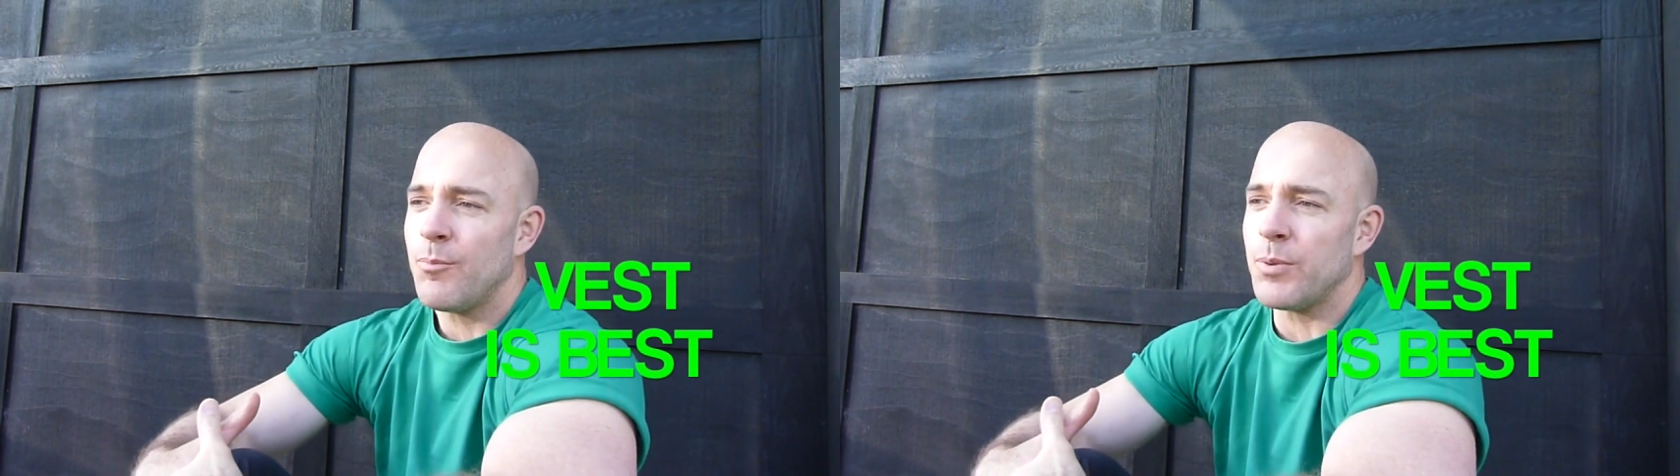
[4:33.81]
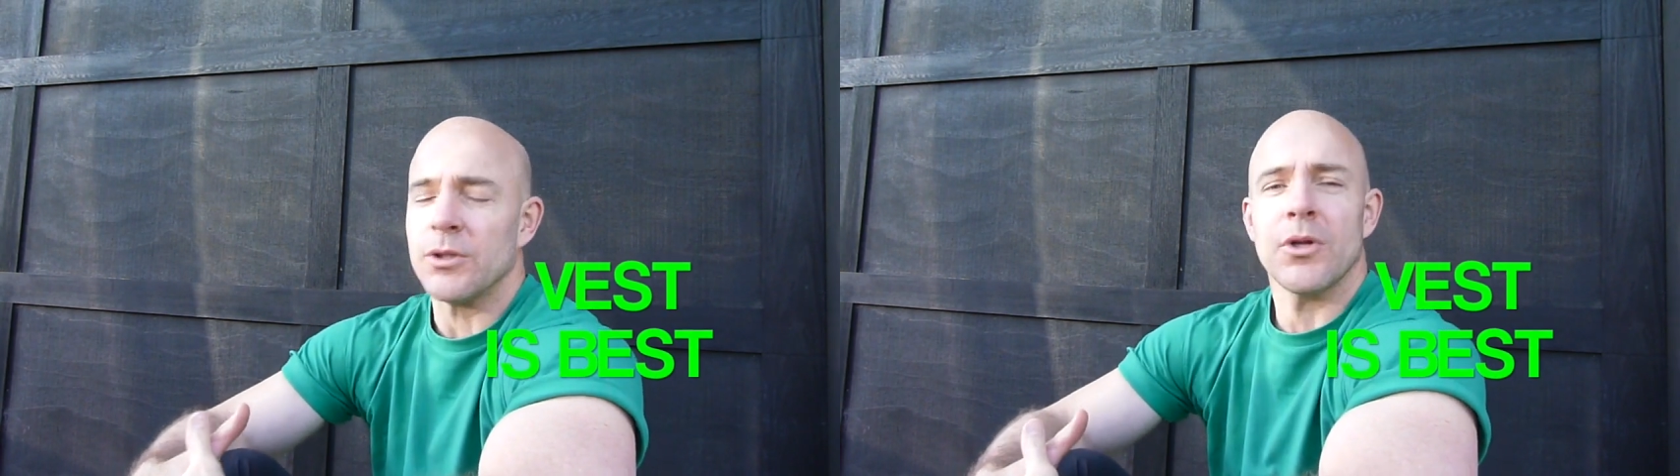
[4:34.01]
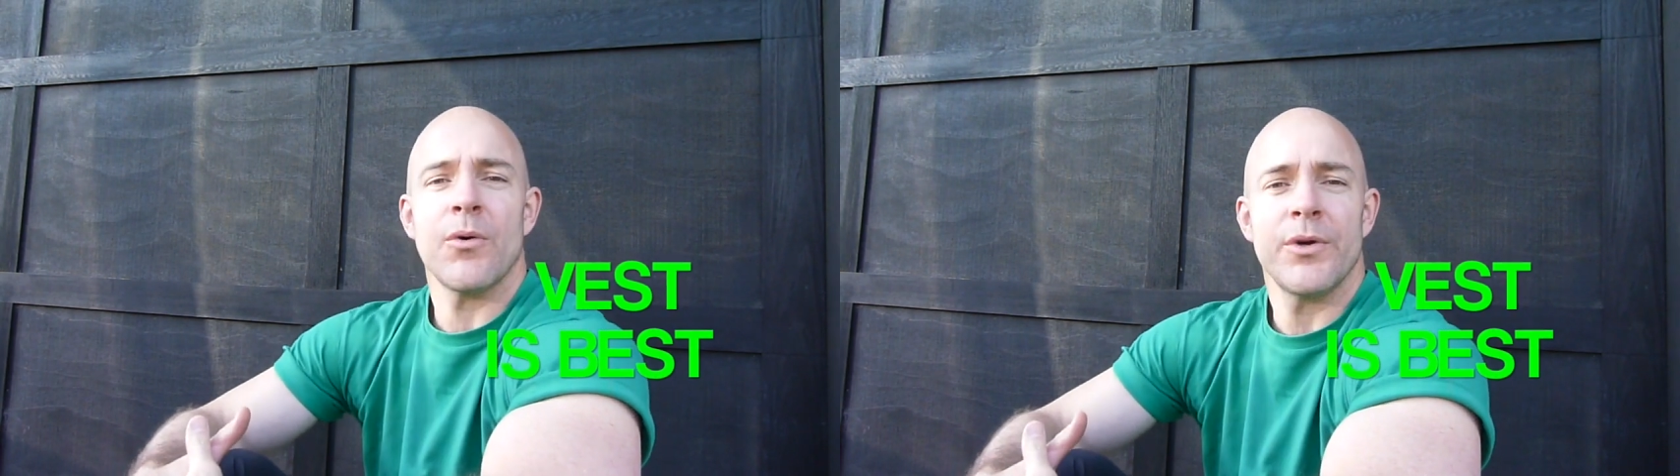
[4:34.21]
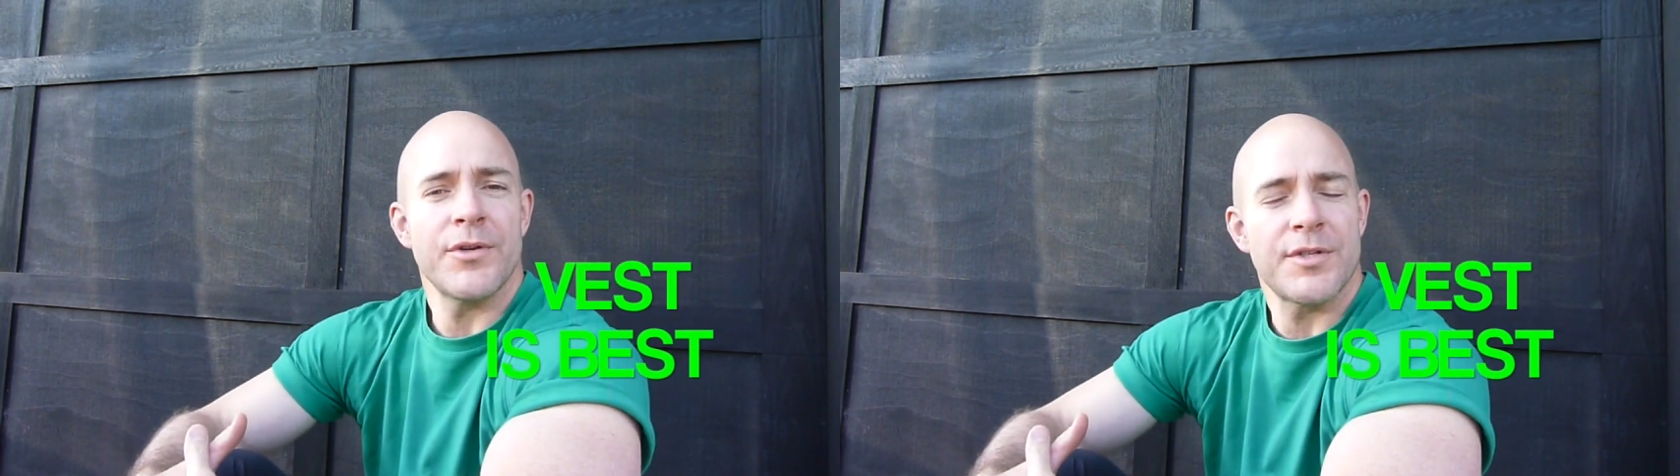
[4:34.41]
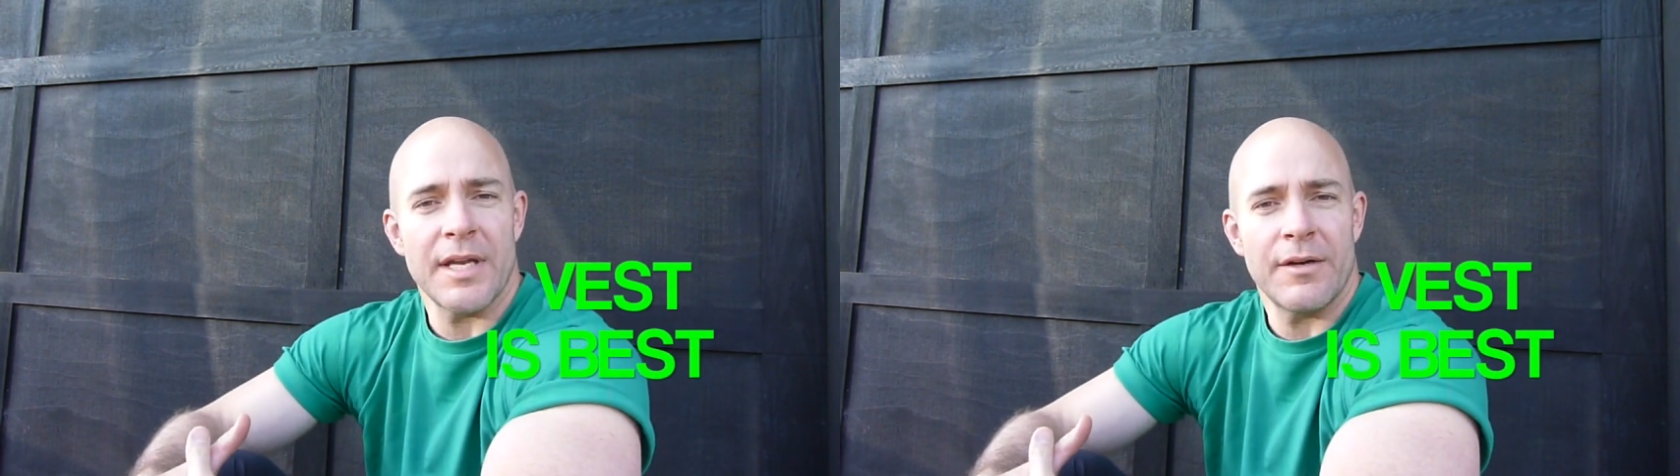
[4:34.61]
below
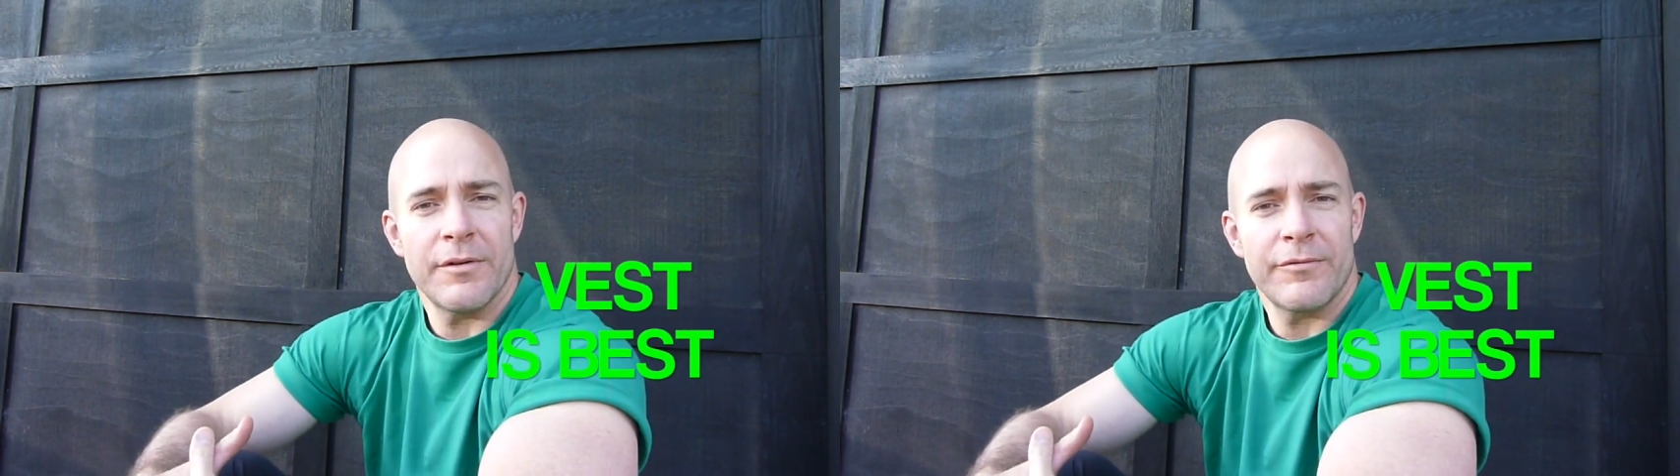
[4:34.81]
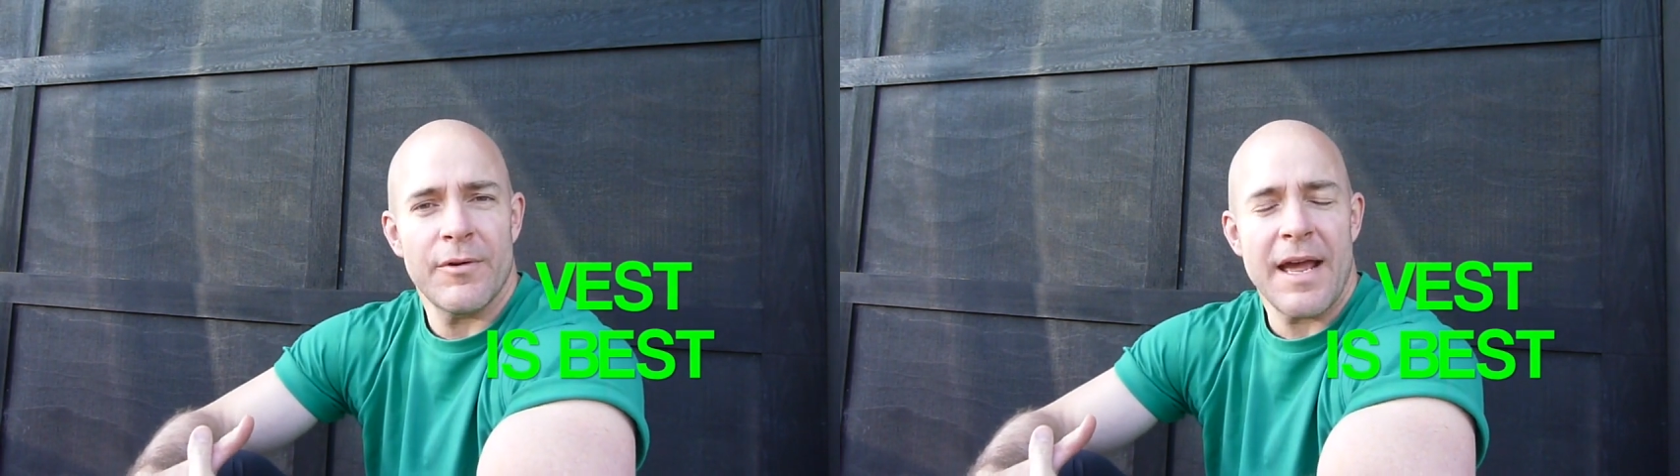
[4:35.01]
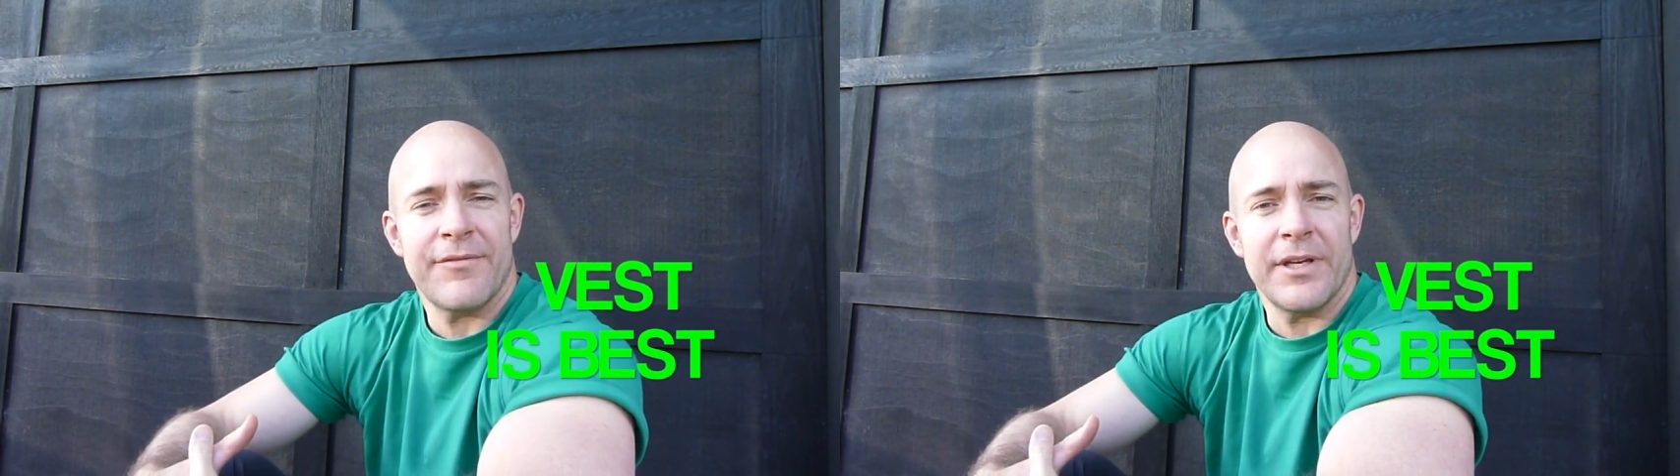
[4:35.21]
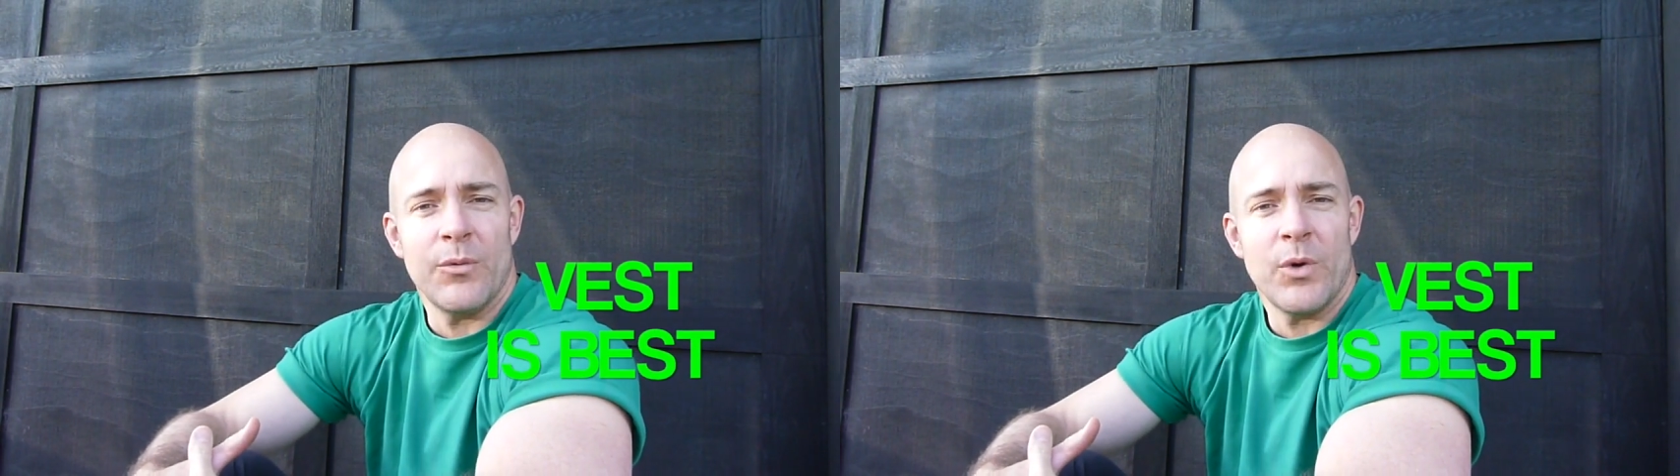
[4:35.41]
your center of gravity.